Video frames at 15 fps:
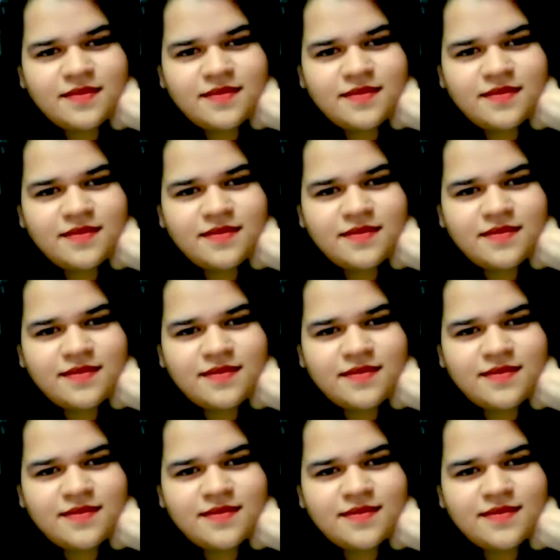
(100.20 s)

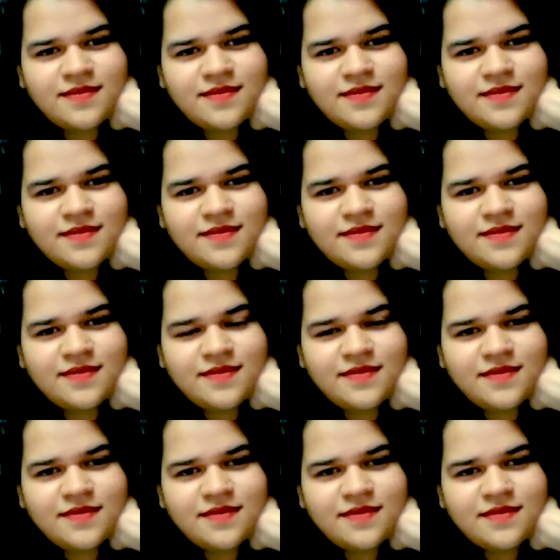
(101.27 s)

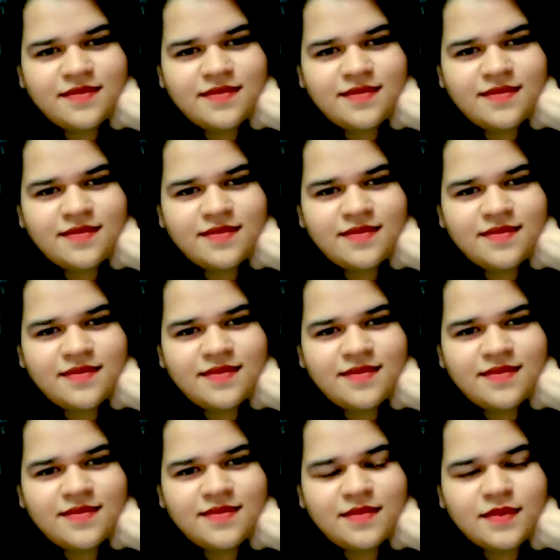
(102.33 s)

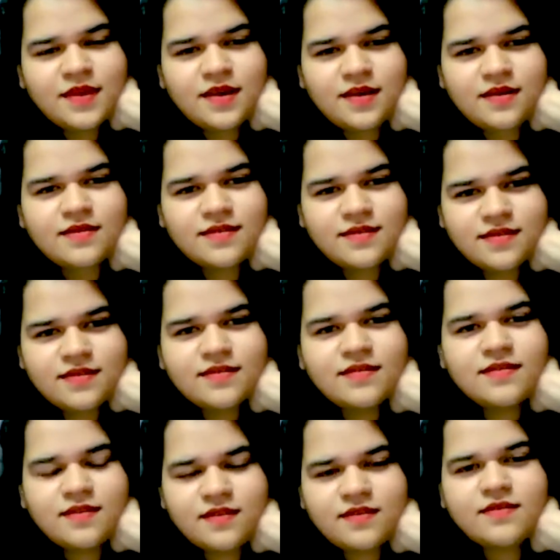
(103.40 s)

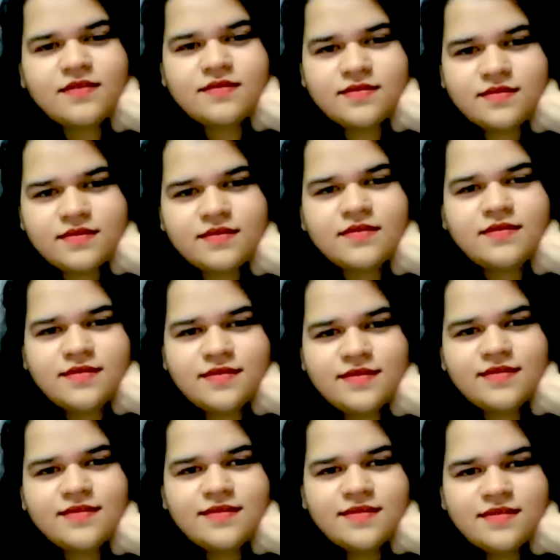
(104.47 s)

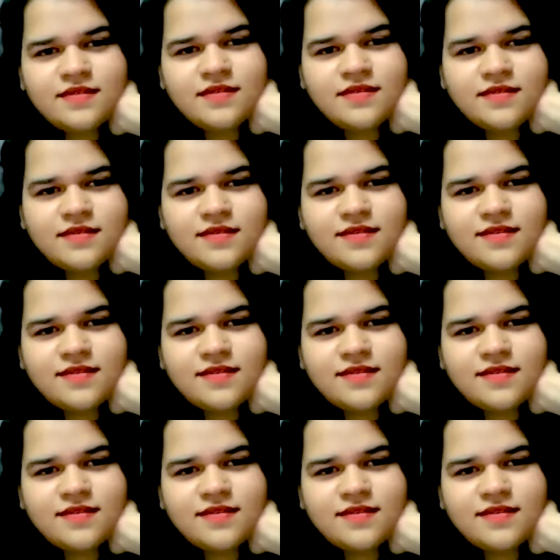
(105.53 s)
The person shown says nothing.